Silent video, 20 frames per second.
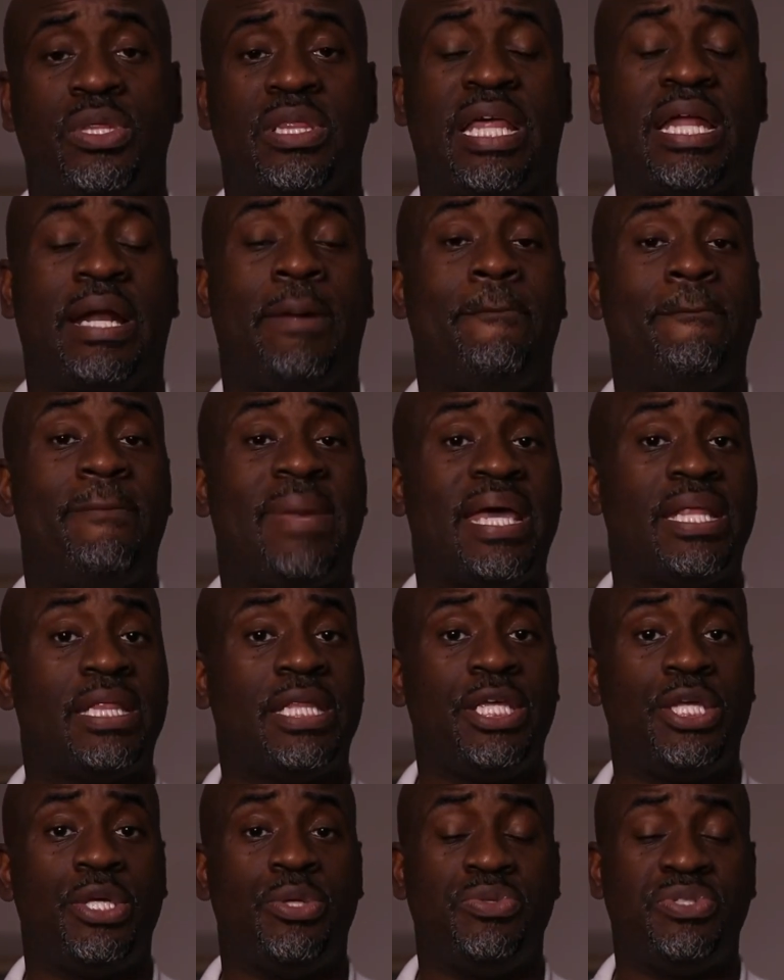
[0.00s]
that I'm
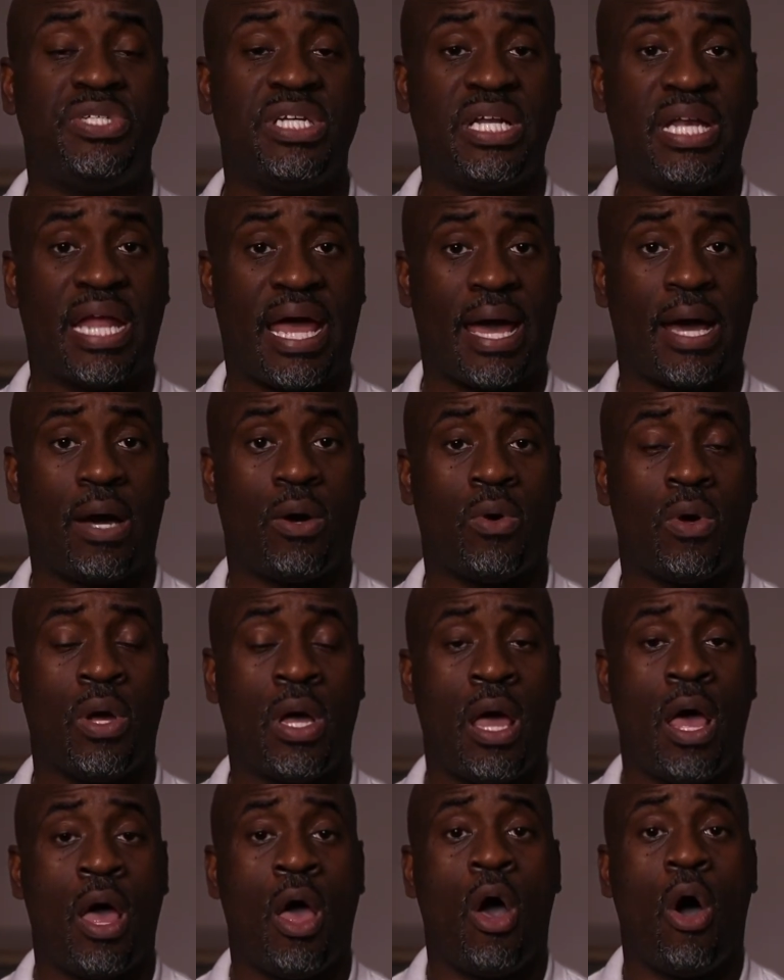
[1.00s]
mainly using now
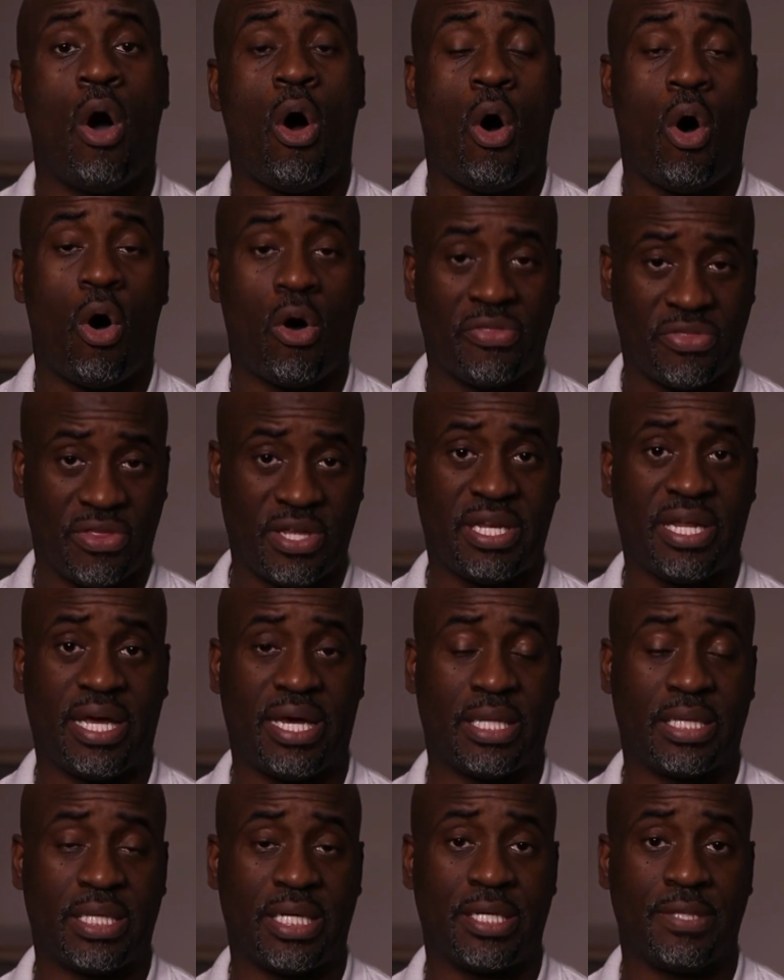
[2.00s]
on the
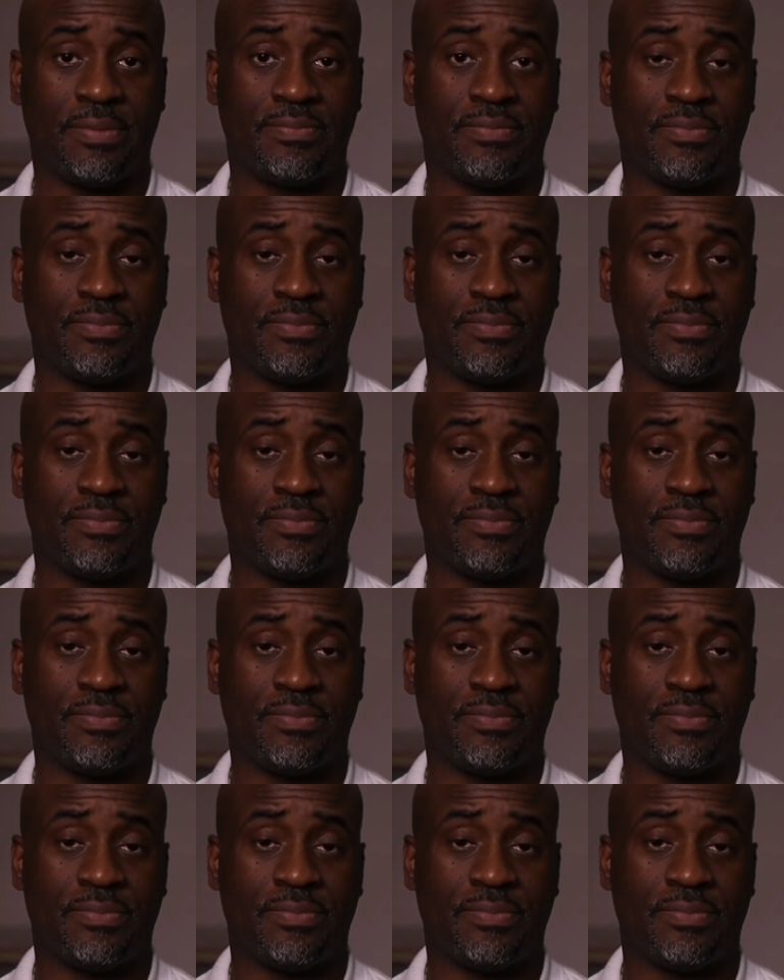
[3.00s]
daily.